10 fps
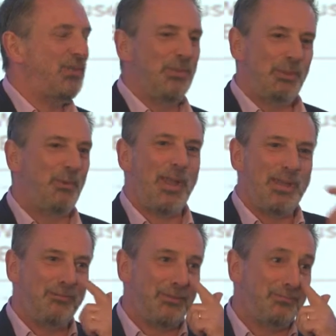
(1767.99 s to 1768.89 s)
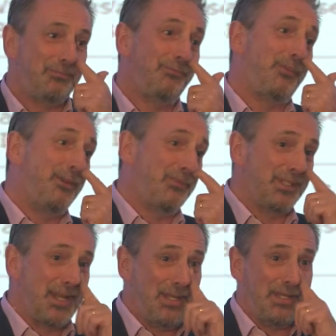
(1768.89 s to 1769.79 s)
you'll be waiting for 5
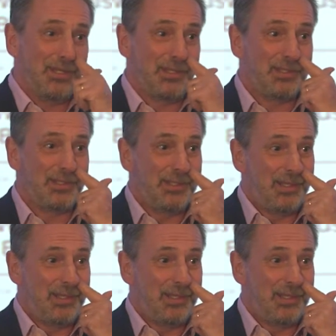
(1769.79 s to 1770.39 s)
to 10 years.